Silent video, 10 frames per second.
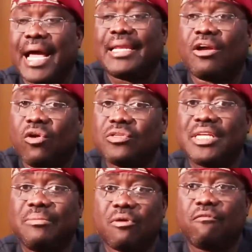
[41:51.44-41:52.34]
and the
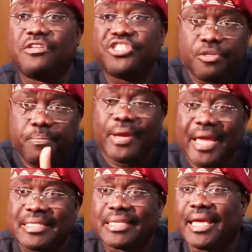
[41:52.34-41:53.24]
concept of cheap
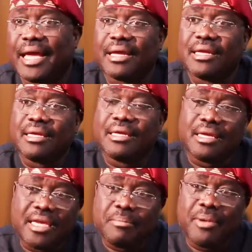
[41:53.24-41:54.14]
healthcare,
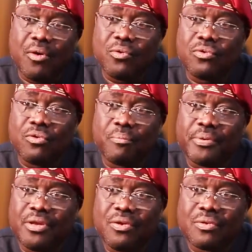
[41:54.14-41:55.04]
in my own
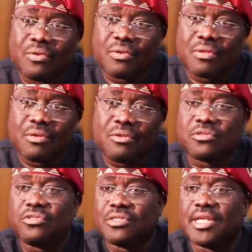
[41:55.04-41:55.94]
opinion,
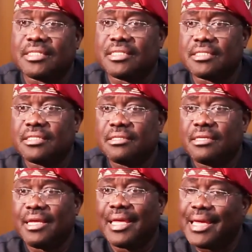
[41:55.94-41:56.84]
does not exist.
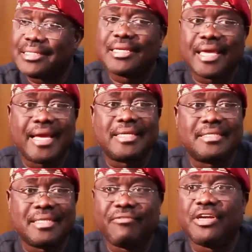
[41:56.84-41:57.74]
Healthcare
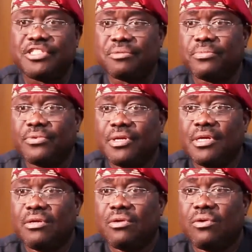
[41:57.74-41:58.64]
is never cheap.
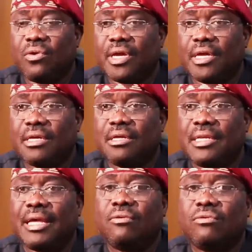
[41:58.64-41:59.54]
Okay.
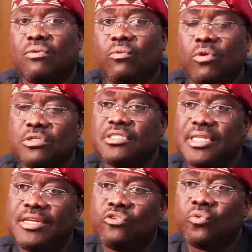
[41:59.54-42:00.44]
Now,
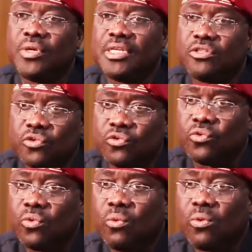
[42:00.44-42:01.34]
what then do we need to
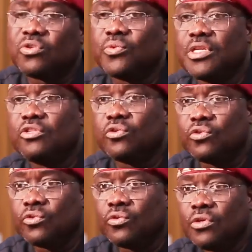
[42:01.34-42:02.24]
do? What we need
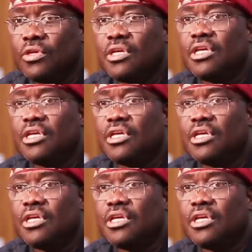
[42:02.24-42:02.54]
to do